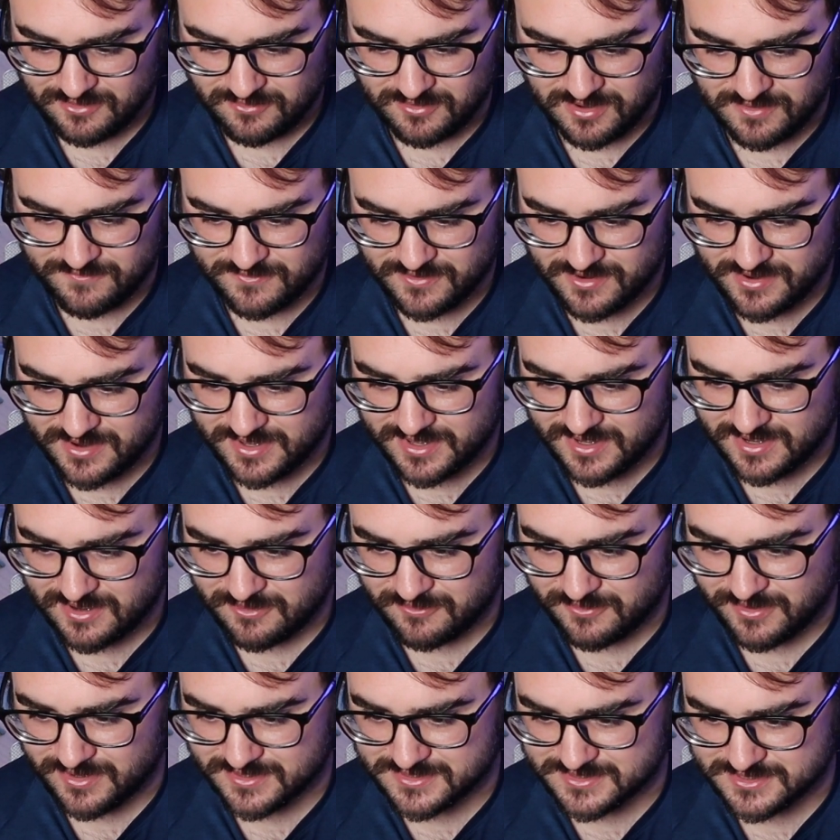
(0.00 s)
I've already
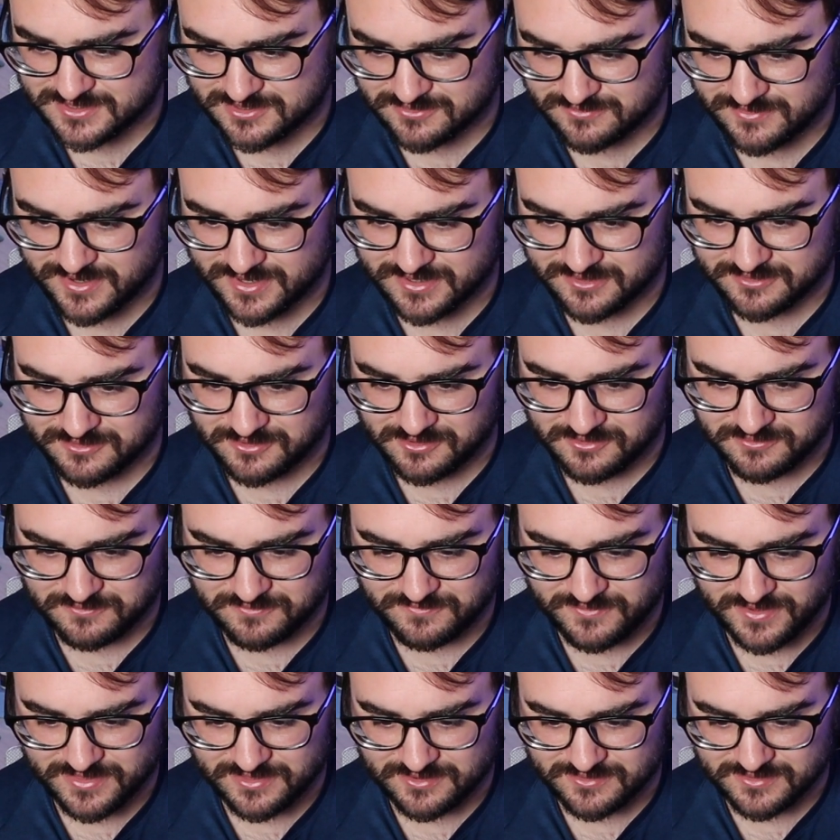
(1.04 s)
got one of just the regular
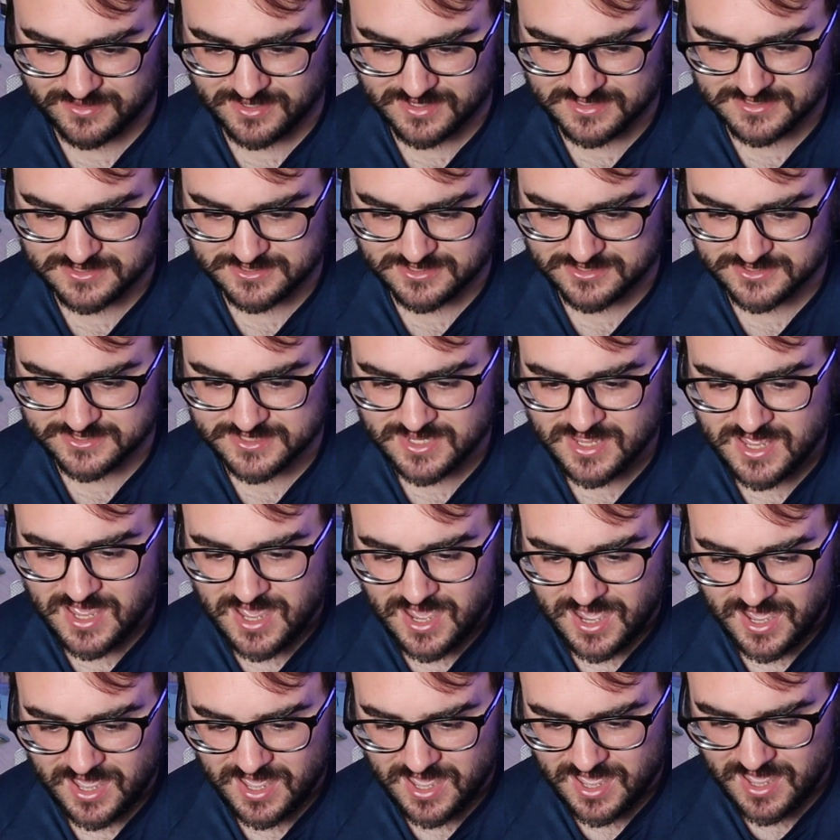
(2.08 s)
feather dusters.
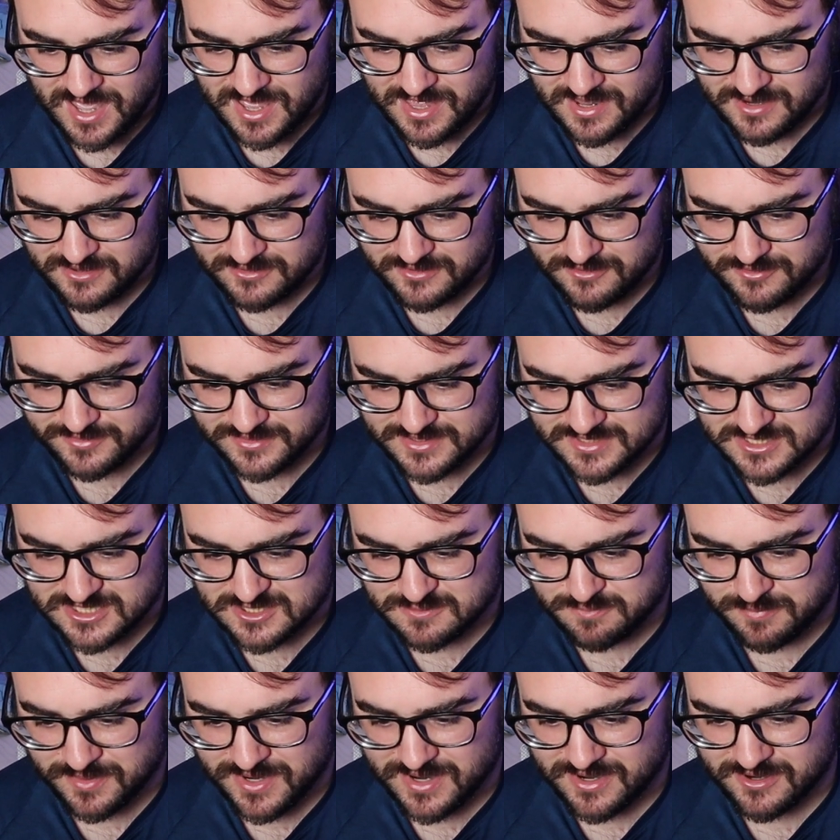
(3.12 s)
I don't know what these
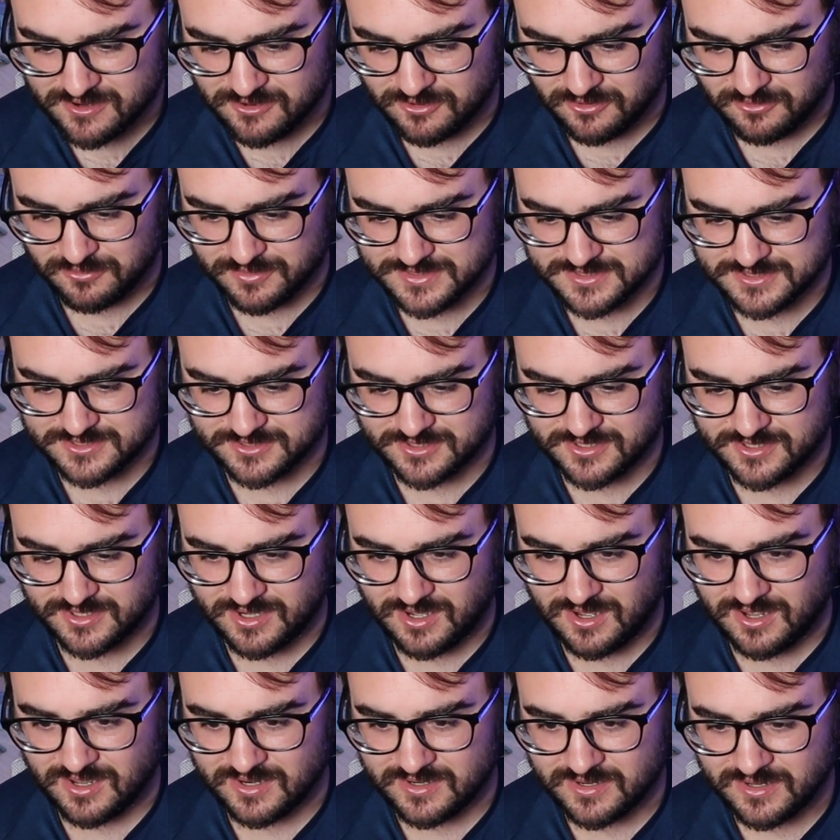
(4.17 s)
spiral ones are
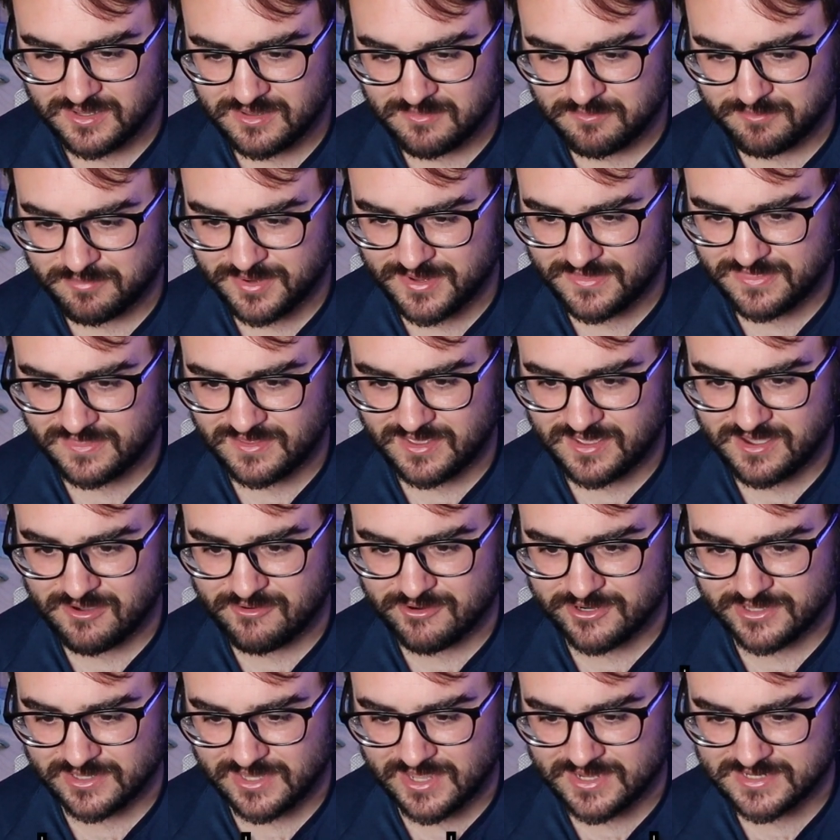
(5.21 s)
called, but I think I
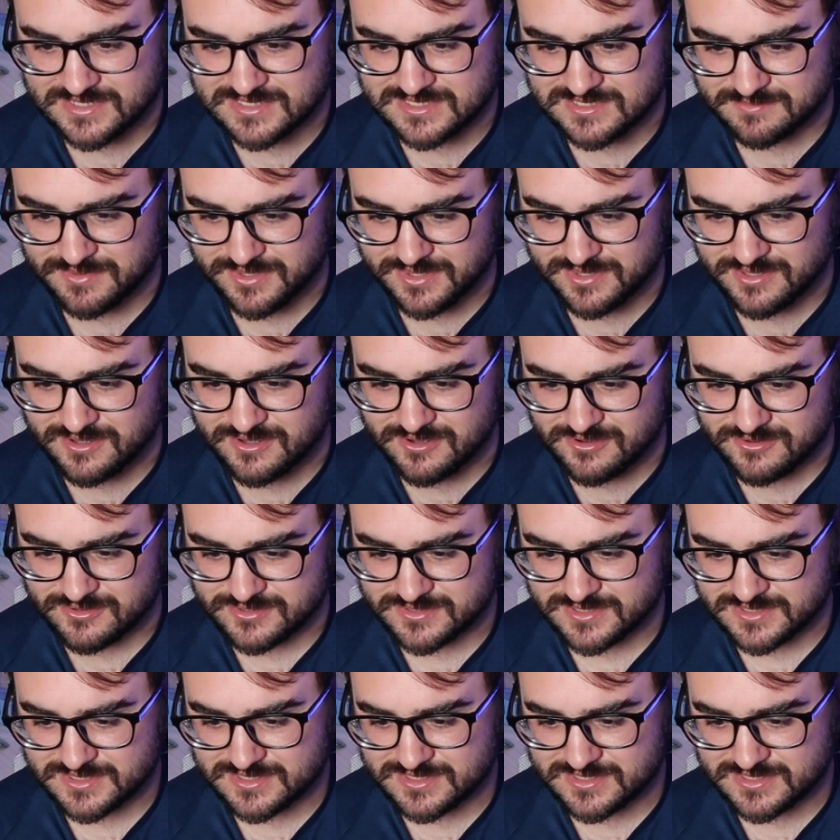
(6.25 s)
would like some of those.